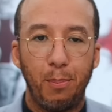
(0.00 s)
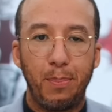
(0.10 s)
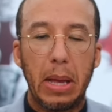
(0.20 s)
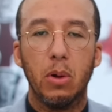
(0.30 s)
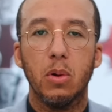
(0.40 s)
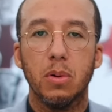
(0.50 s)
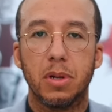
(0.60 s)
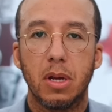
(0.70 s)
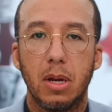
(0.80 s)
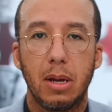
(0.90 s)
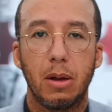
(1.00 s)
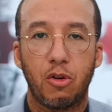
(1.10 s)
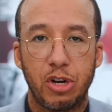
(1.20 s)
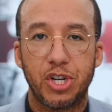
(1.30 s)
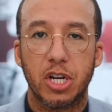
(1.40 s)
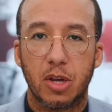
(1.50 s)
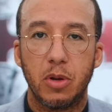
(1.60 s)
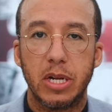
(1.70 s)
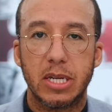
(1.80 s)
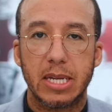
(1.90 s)
build Christian
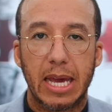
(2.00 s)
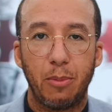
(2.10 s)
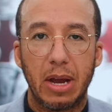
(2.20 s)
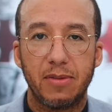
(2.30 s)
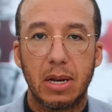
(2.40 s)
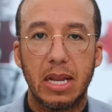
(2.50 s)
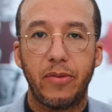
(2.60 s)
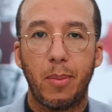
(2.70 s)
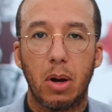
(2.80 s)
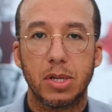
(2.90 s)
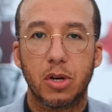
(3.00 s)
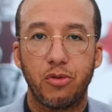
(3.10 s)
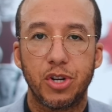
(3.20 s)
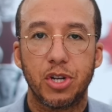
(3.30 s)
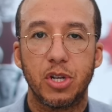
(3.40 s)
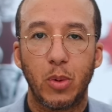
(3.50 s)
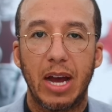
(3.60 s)
communities again. We have to live amongst Christians.